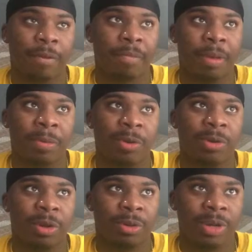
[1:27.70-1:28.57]
people
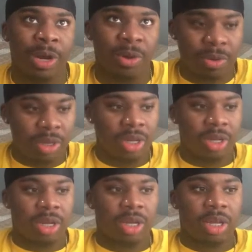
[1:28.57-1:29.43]
who don't know,
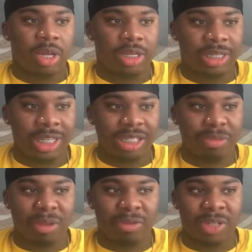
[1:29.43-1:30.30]
6
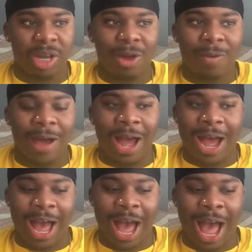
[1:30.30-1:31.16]
months ago
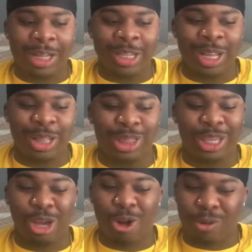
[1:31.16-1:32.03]
I did
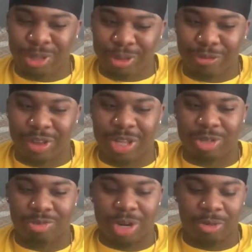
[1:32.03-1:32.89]
the
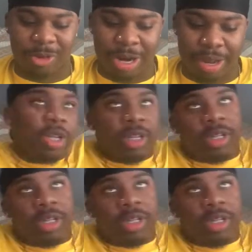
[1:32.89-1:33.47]
OnlyFans rant, right?